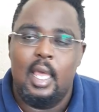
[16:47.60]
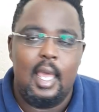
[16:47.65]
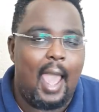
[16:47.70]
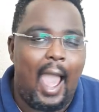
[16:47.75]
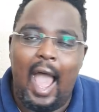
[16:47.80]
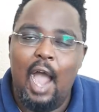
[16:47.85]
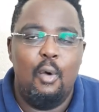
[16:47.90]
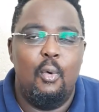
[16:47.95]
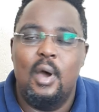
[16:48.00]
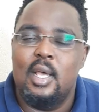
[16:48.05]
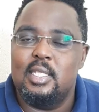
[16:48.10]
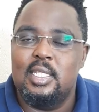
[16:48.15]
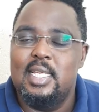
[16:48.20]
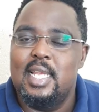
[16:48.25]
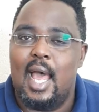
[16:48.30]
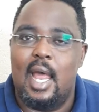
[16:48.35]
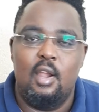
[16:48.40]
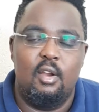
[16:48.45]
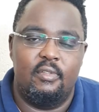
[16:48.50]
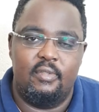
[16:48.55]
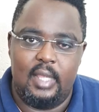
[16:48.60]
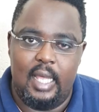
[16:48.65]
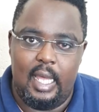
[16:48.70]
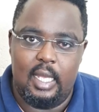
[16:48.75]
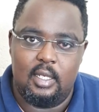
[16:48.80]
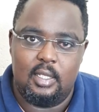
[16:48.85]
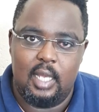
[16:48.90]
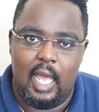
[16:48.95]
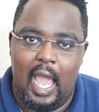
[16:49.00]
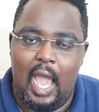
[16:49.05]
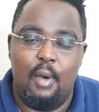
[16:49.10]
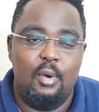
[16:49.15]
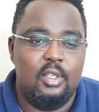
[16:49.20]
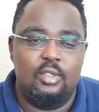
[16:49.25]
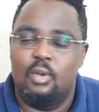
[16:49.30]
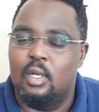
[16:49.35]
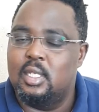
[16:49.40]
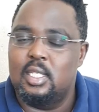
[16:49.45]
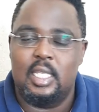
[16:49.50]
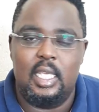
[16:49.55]
I was none of that. I was
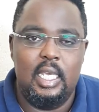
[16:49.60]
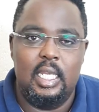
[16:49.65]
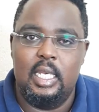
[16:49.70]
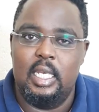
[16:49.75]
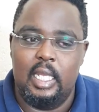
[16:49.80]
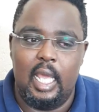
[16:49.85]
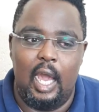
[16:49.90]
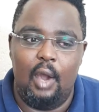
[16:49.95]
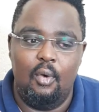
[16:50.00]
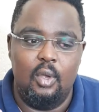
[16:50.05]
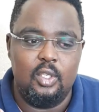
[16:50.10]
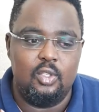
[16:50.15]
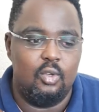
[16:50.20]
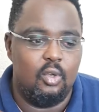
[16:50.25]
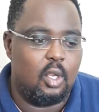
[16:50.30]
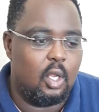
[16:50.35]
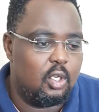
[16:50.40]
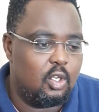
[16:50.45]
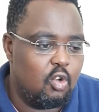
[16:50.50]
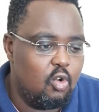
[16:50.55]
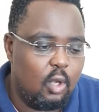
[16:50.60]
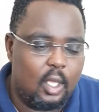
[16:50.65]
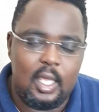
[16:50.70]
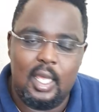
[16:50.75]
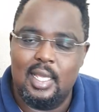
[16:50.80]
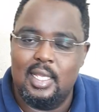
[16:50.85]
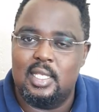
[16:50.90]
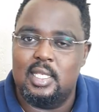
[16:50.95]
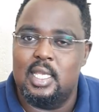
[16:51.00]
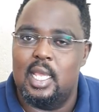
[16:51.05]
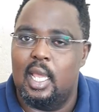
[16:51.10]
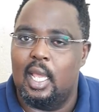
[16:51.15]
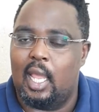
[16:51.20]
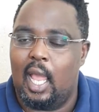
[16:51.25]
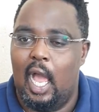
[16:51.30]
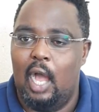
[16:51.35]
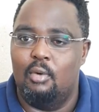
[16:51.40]
not skinny. I was not looking sick.